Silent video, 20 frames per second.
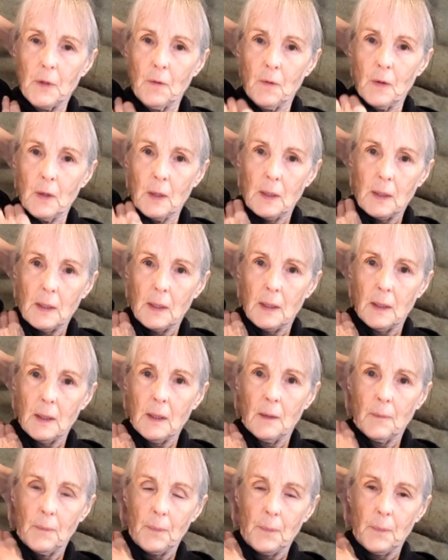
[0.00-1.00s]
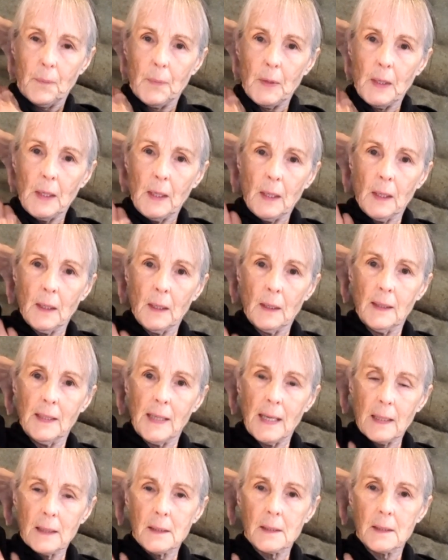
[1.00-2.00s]
you've got a big
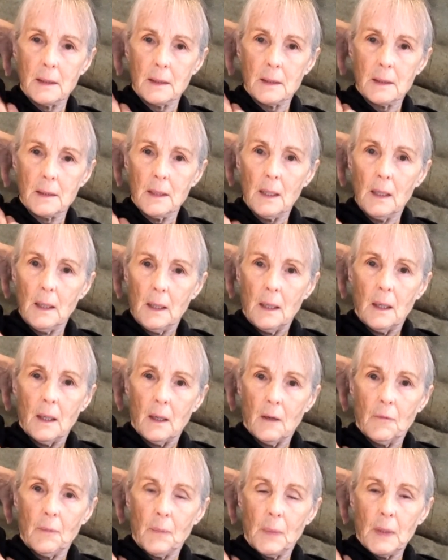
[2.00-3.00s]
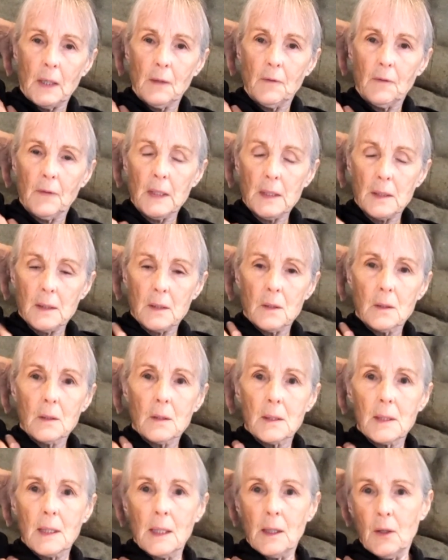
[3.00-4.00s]
nexus of blood
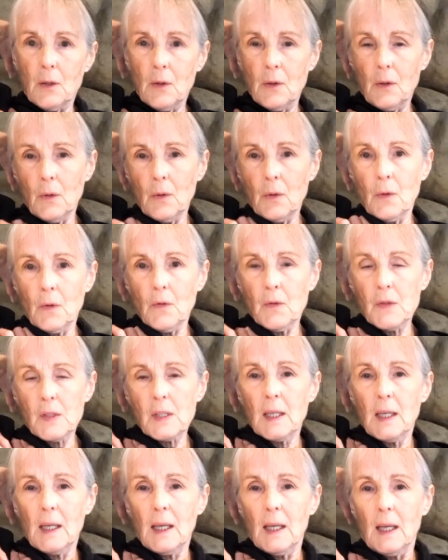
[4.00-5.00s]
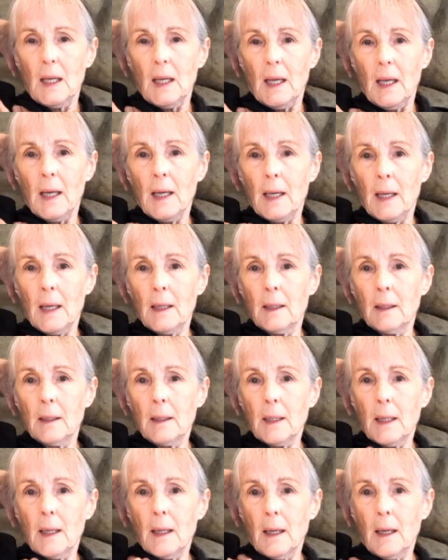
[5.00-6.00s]
vessels and nerves,
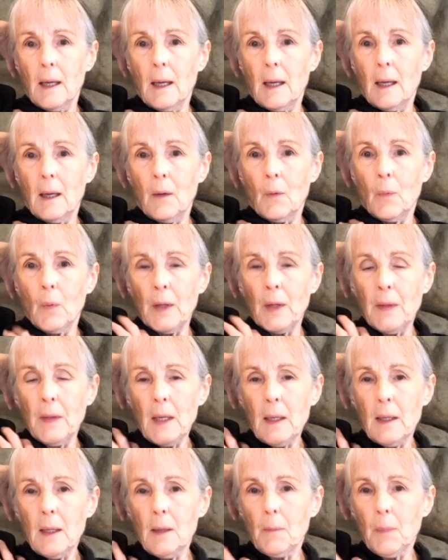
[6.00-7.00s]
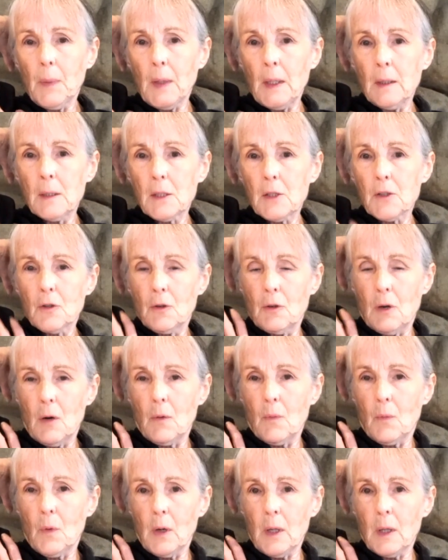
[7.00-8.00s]
and when they get pinched or
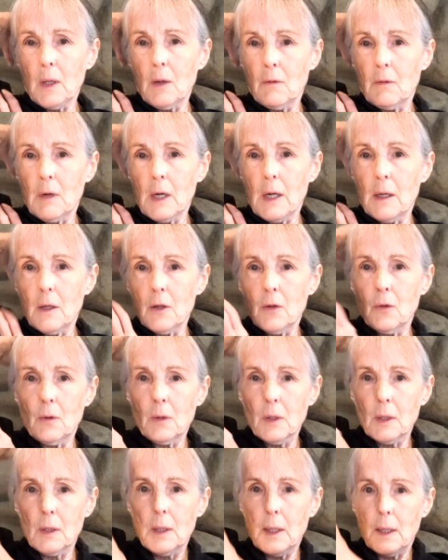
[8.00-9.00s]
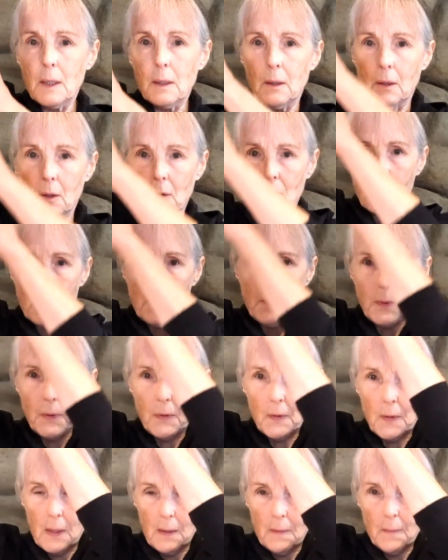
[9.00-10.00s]
not working right, you can get
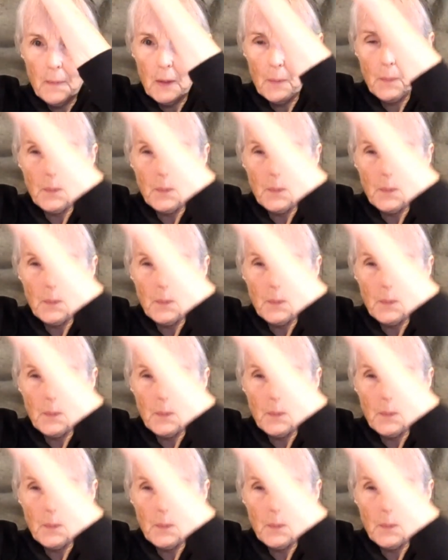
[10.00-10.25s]
neuropathy